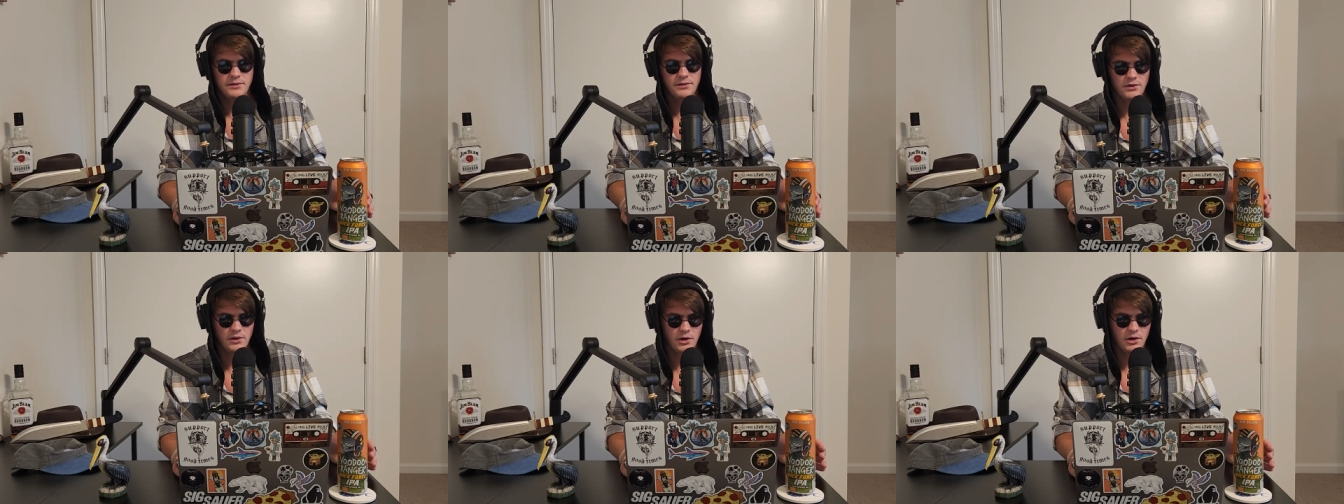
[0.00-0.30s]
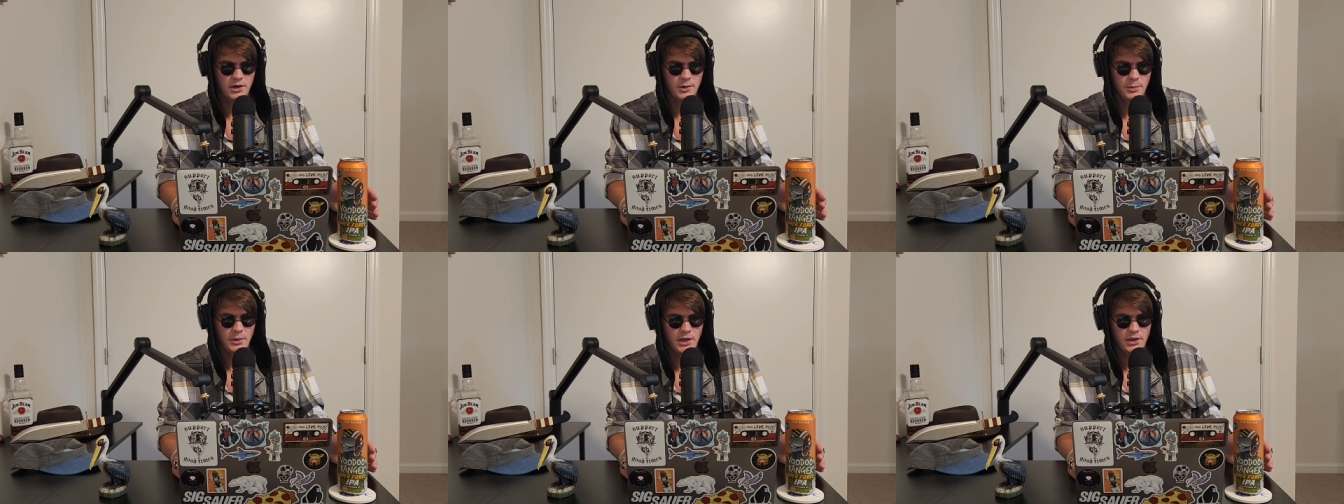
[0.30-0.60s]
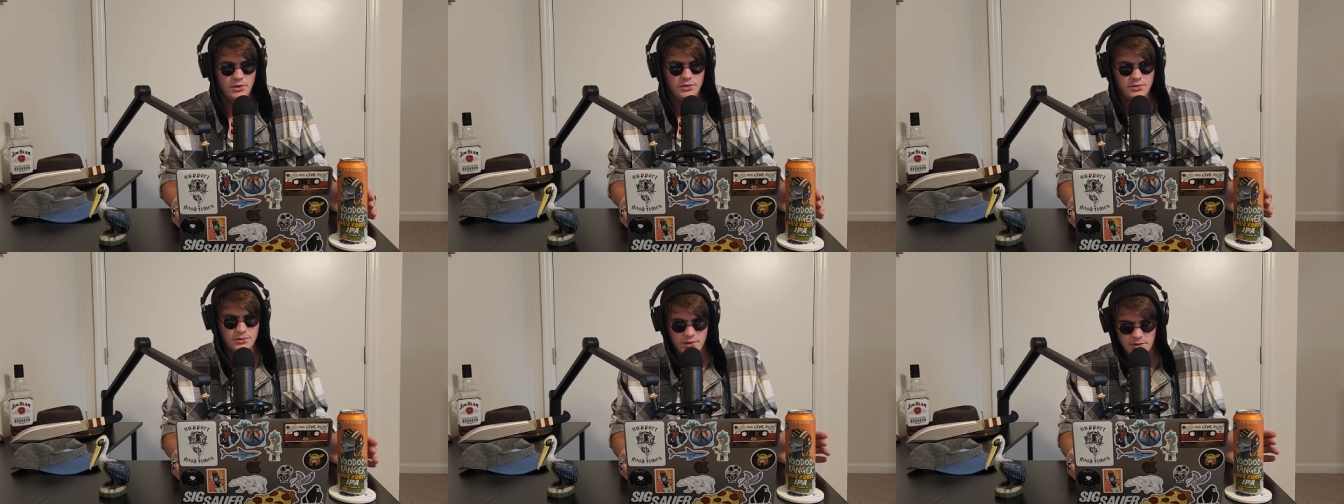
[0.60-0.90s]
for the
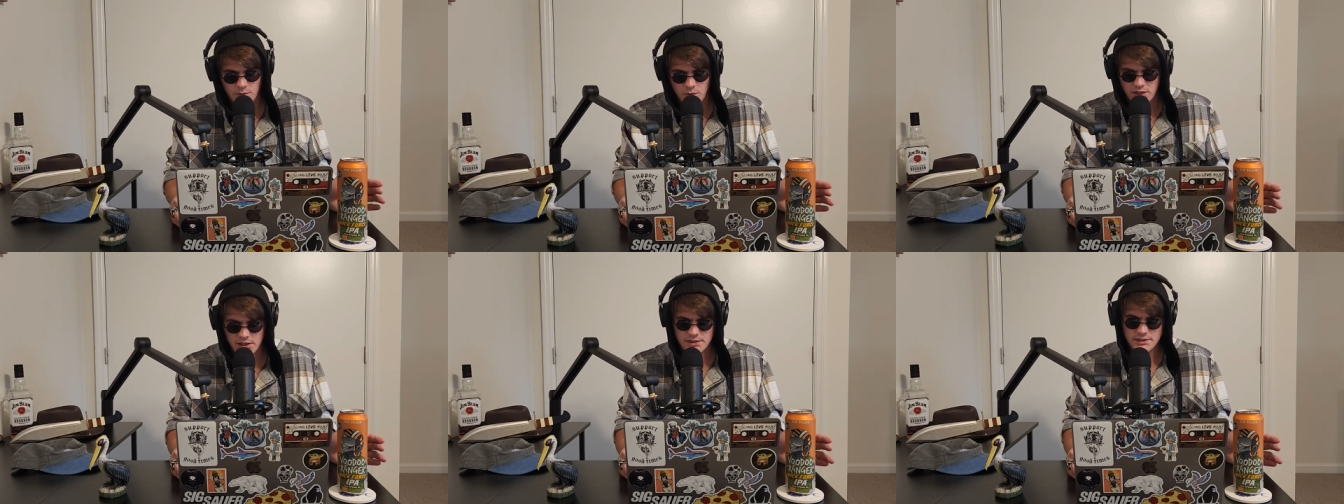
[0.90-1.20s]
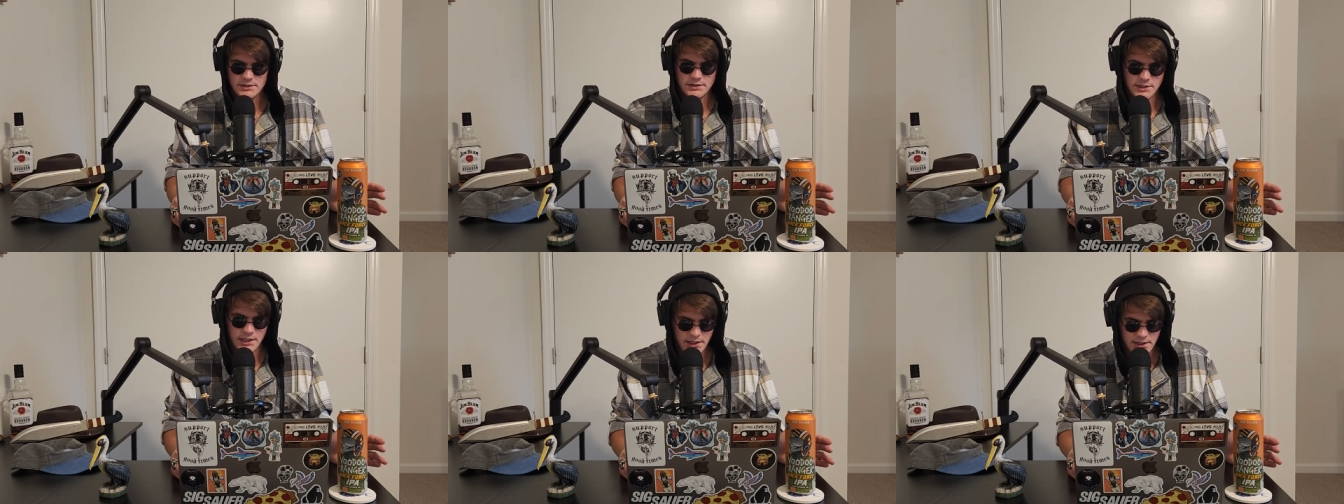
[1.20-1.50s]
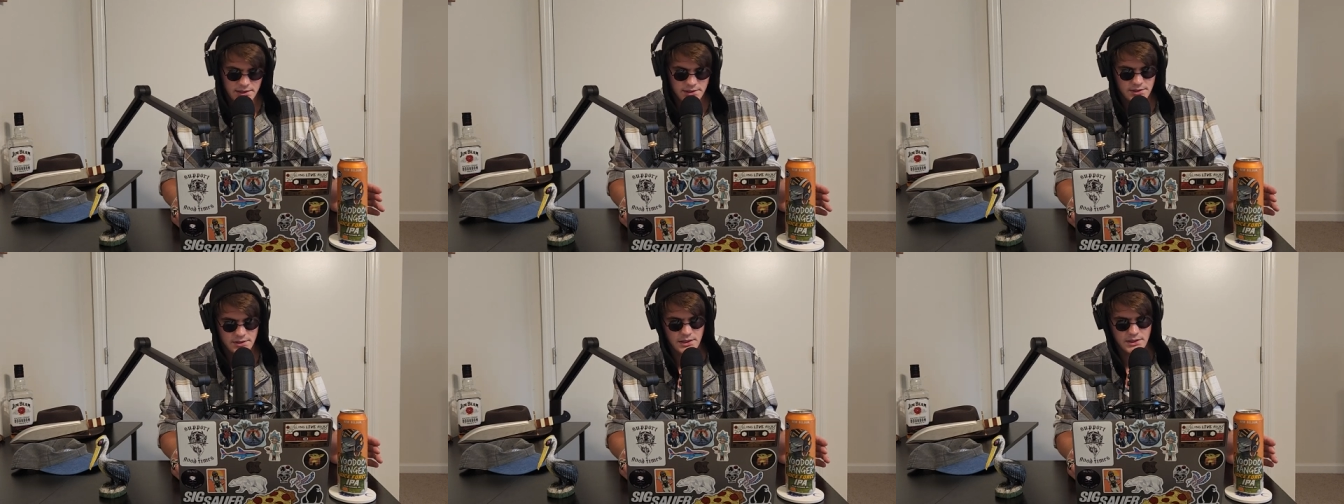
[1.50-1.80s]
Army three weeks
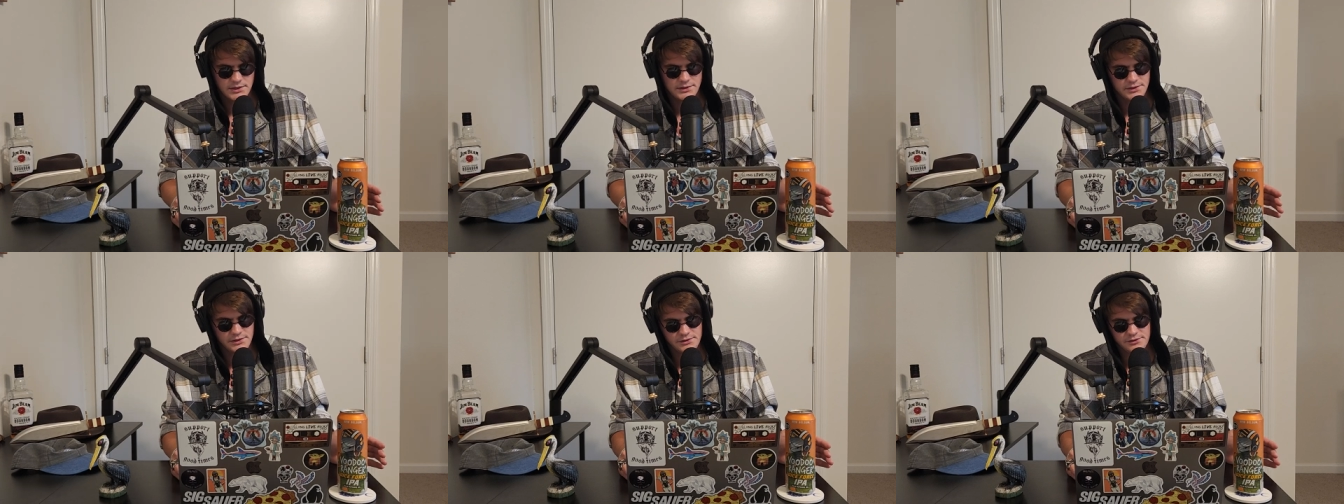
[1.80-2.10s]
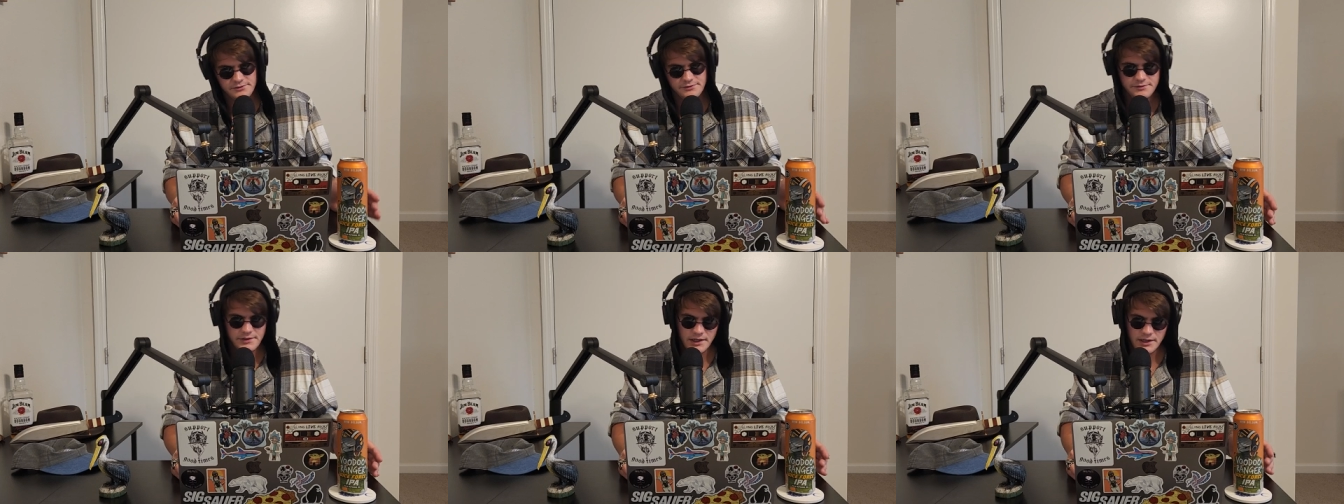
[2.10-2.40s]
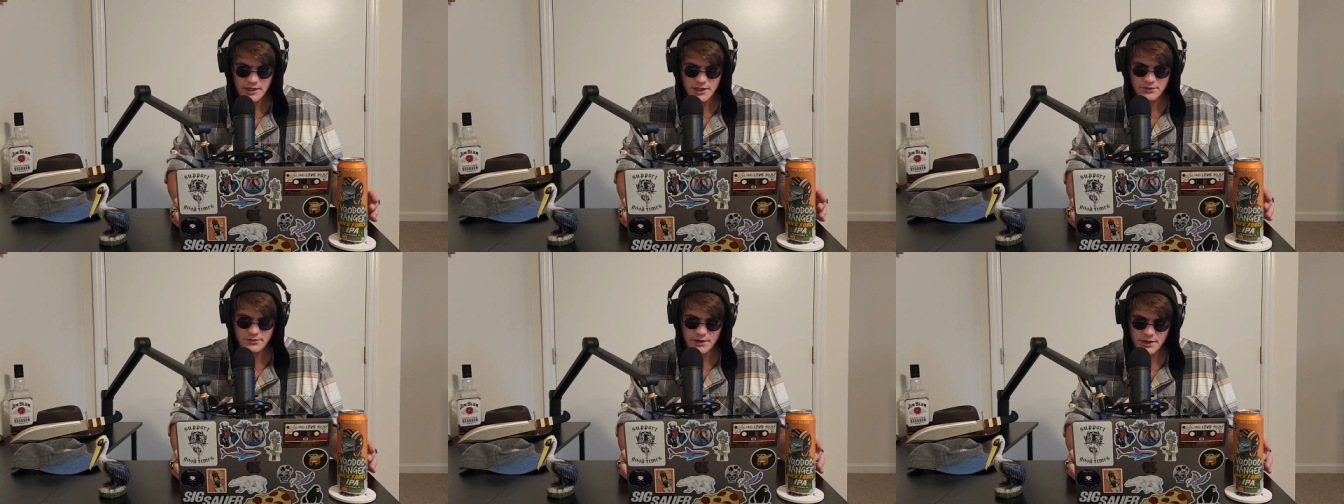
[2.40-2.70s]
later. It was
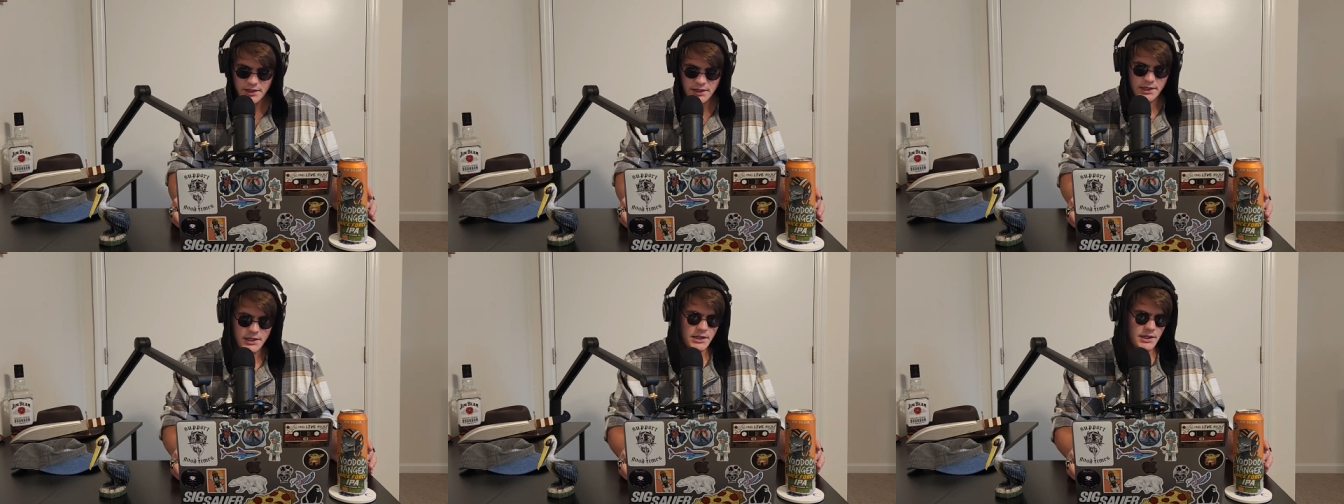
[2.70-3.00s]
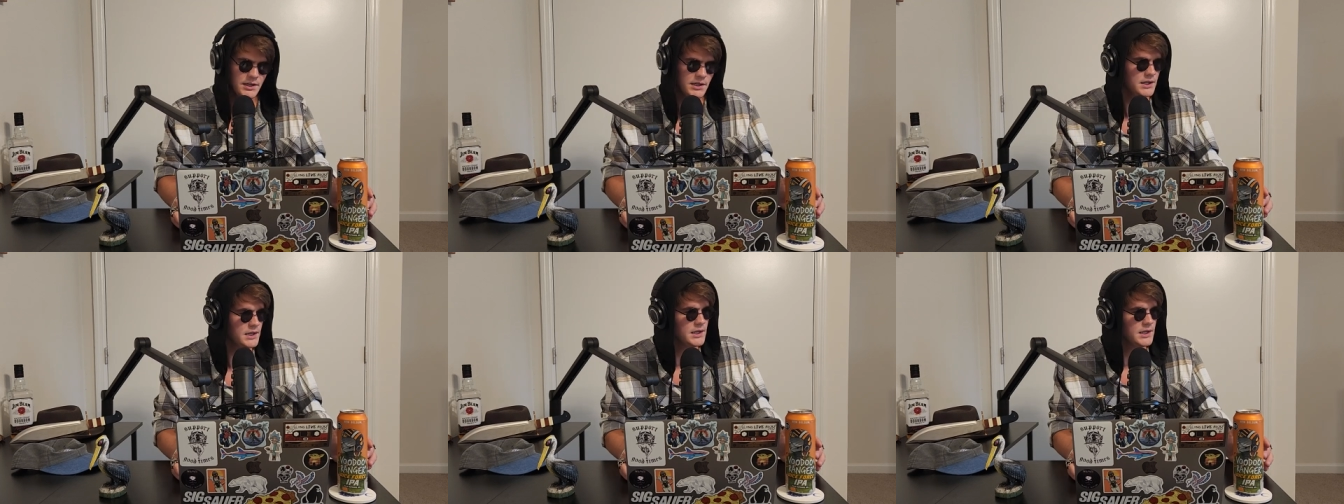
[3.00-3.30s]
very, very,